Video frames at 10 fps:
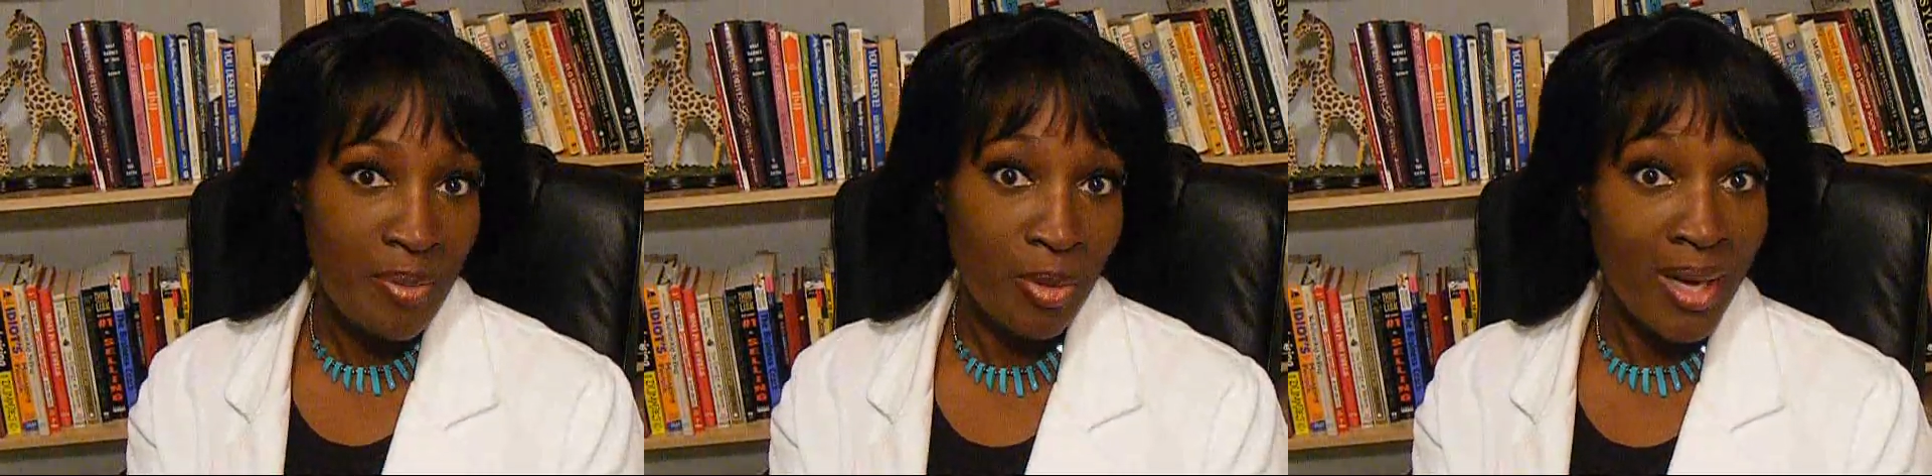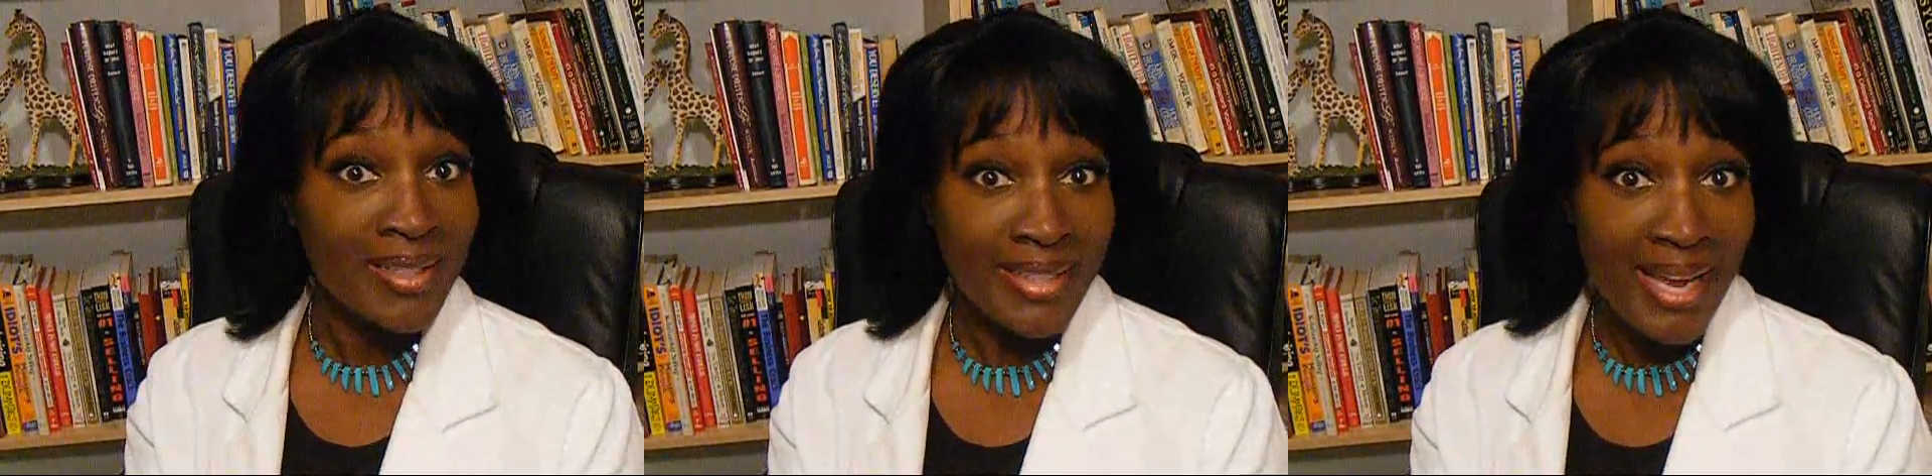
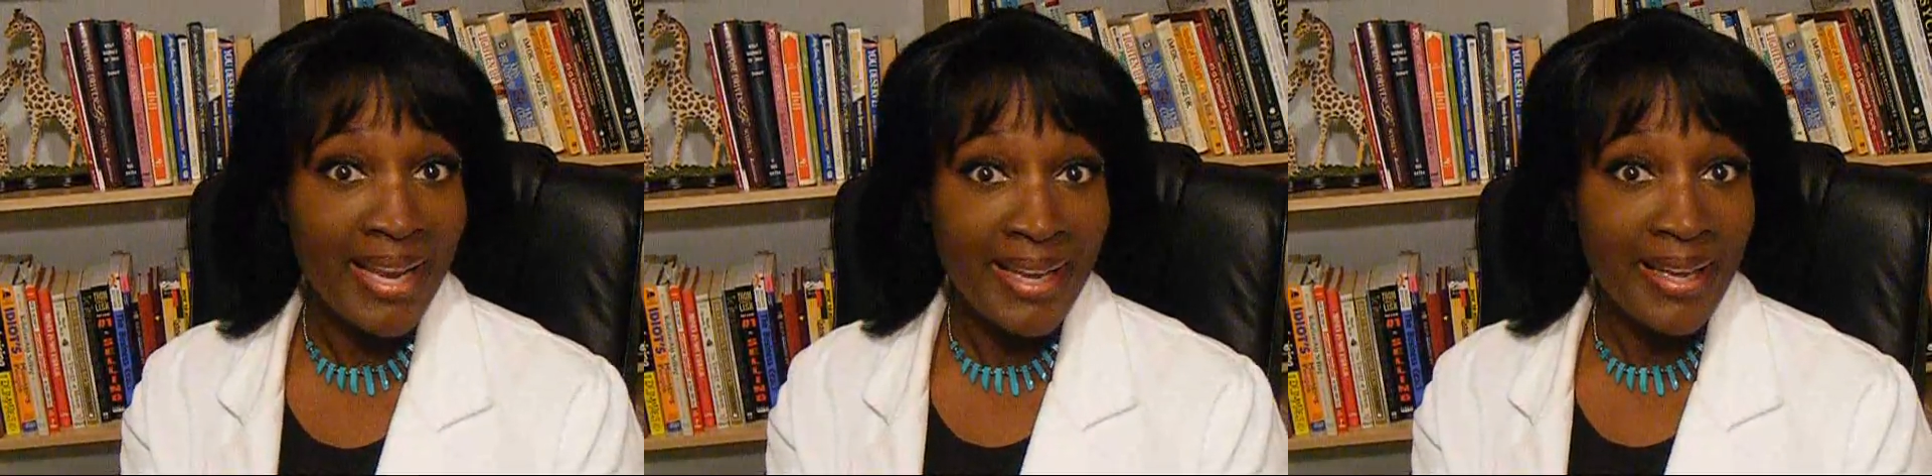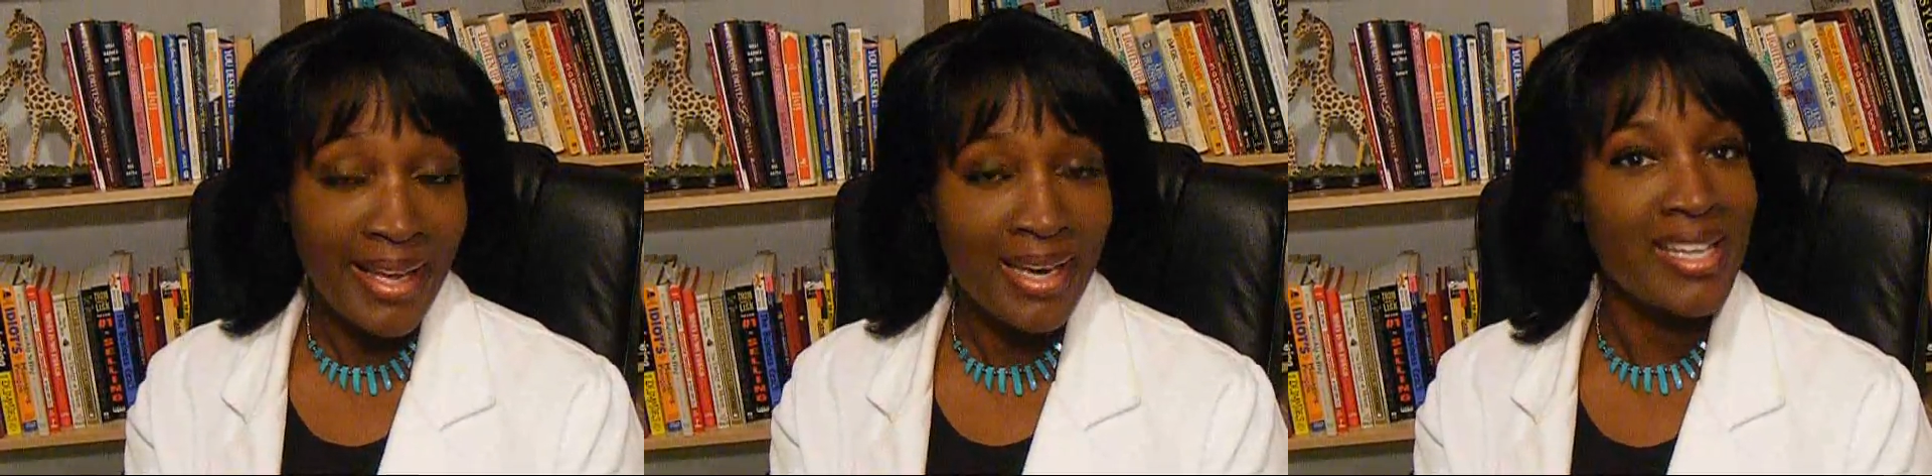people a day,
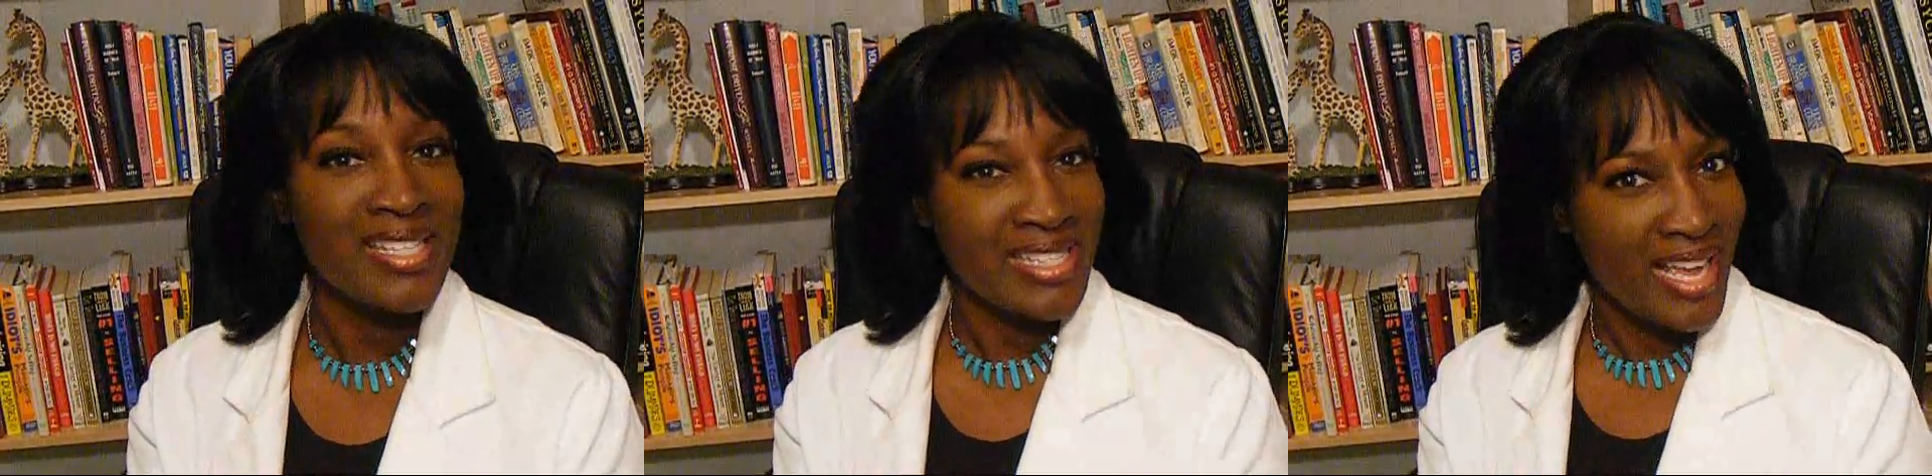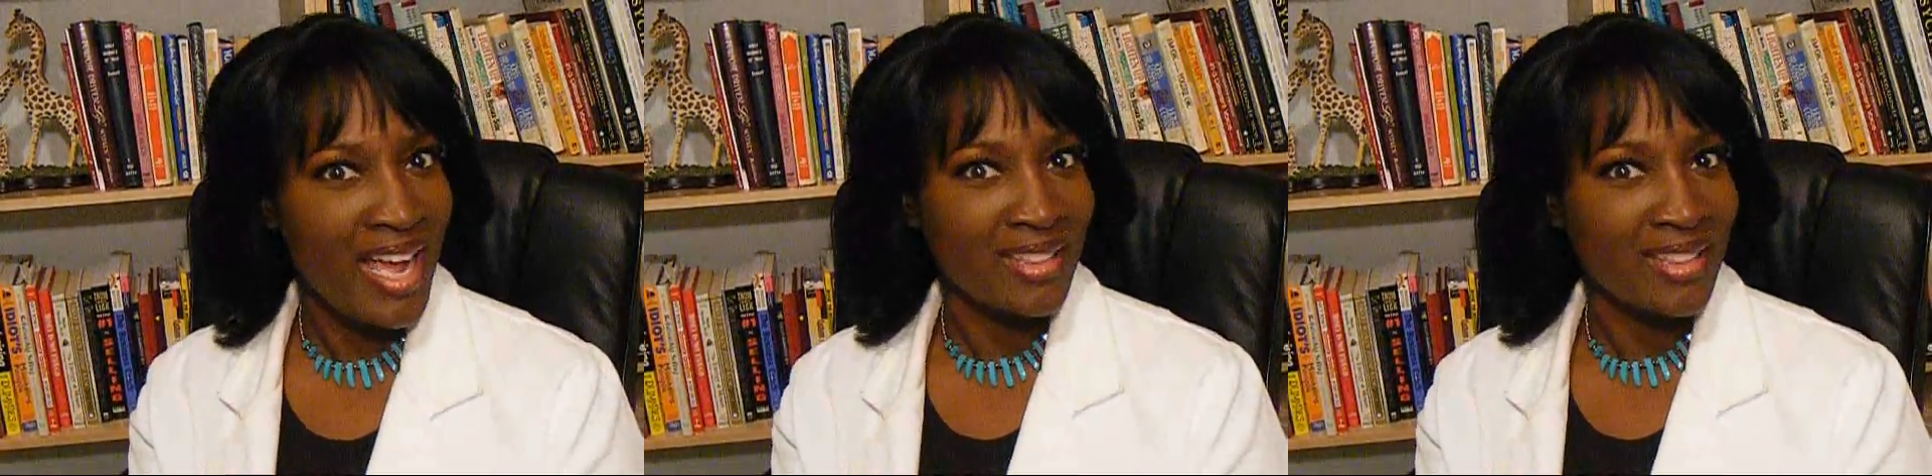and let's see